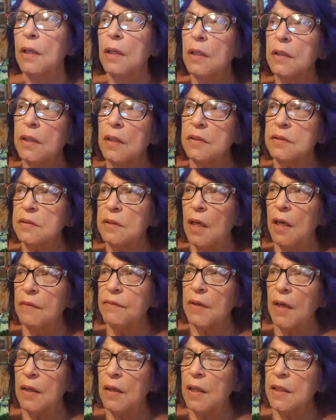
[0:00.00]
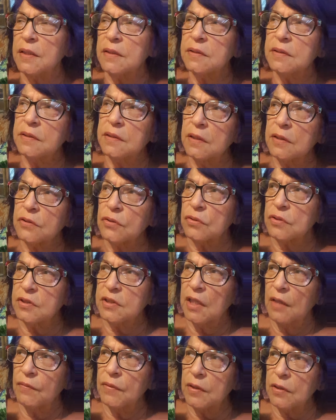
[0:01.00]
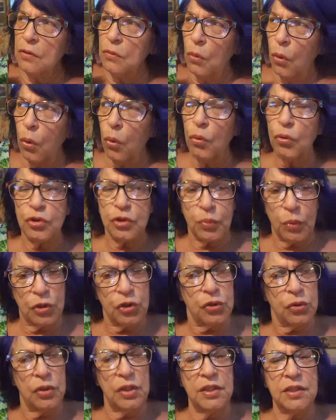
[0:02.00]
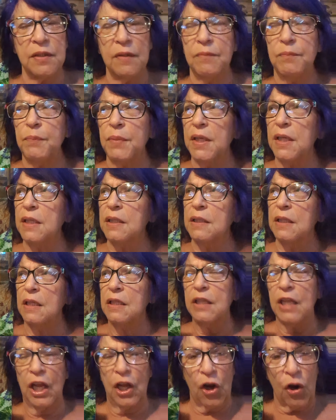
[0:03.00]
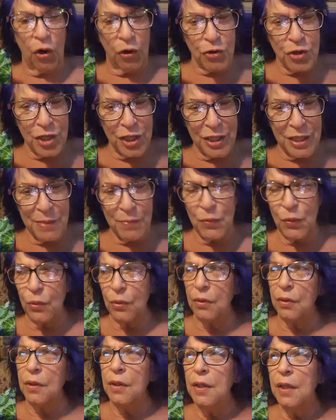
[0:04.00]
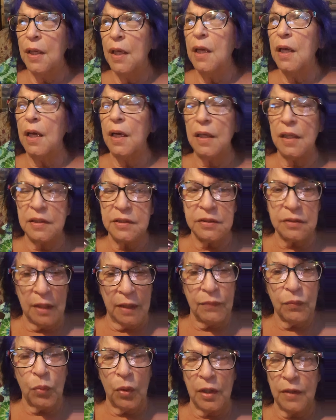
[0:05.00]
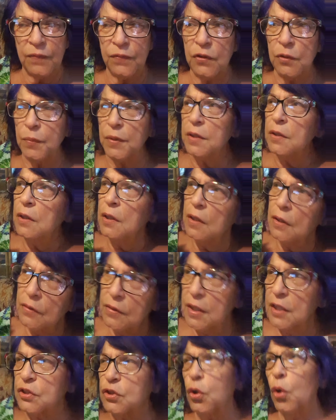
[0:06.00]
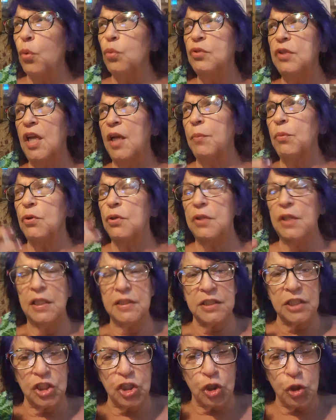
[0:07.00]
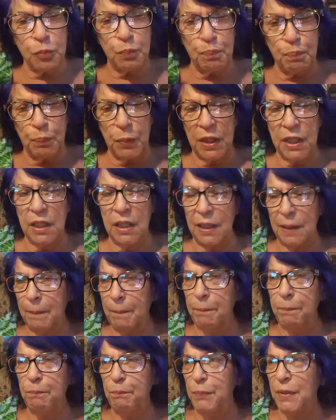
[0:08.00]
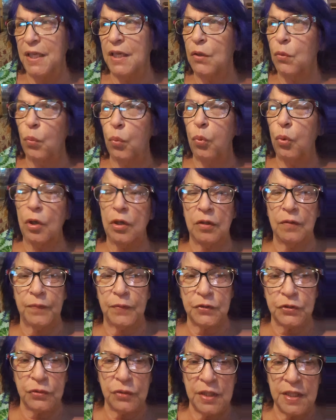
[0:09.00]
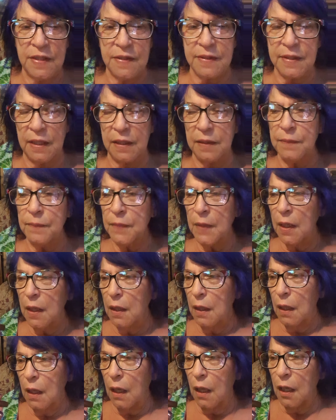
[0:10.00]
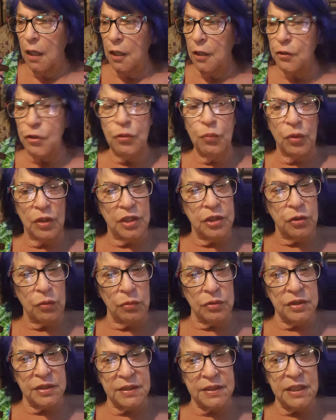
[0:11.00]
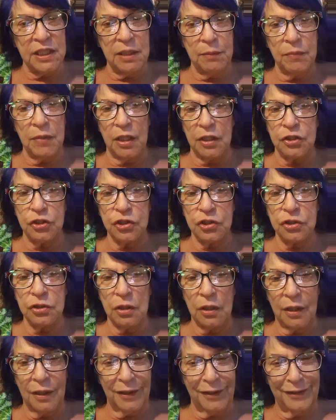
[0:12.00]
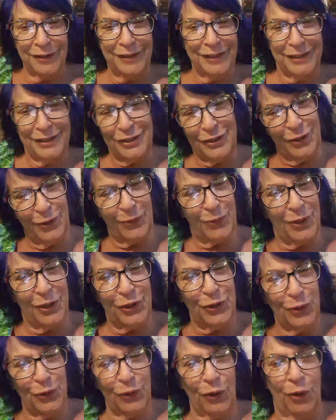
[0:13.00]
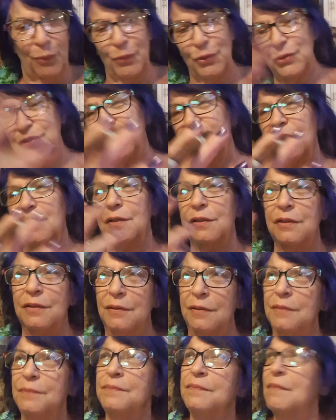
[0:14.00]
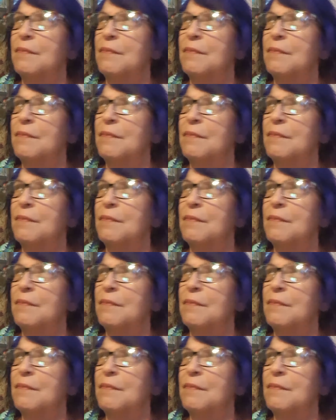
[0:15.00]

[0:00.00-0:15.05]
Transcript: because I've got like 6 or 7 holes where trees have been, and they aren't anymore. And I still have quite a few, but this whole neighborhood has such big, big, wonderful trees that you really don't see much. You're almost in a little